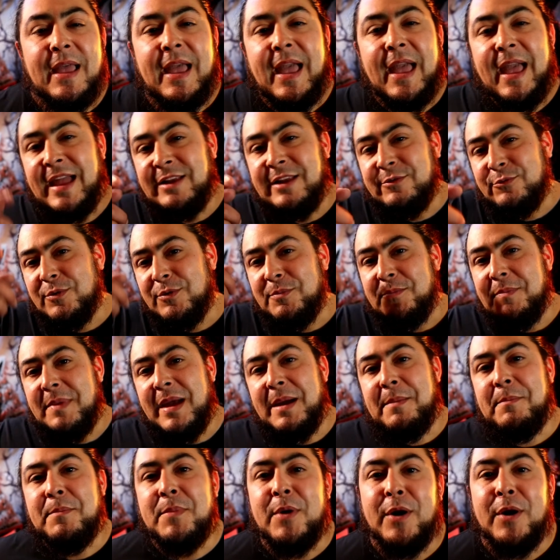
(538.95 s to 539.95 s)
And
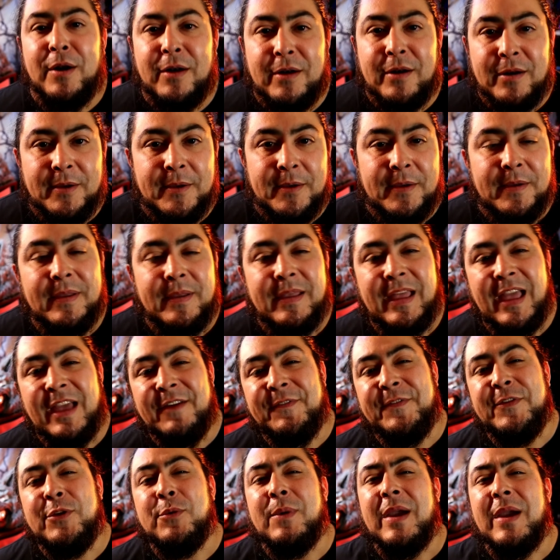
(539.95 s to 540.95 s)
remember,
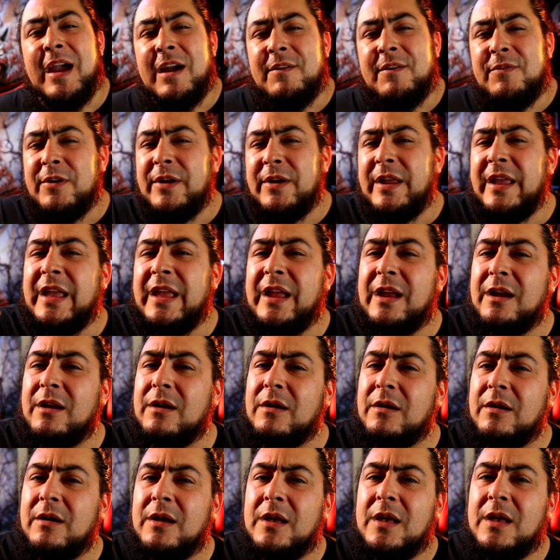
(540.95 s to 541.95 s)
if you ever
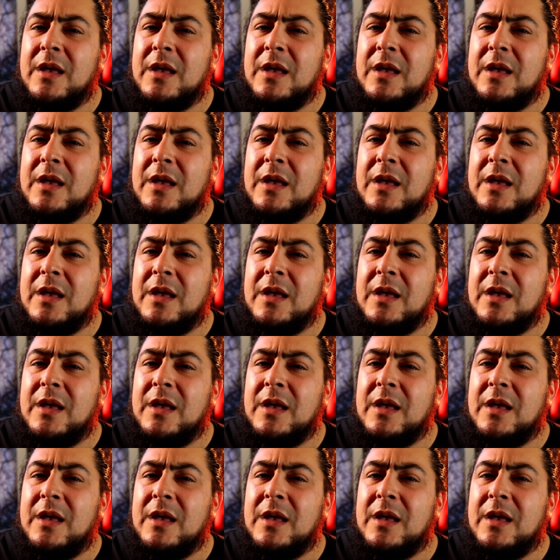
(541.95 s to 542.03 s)
hear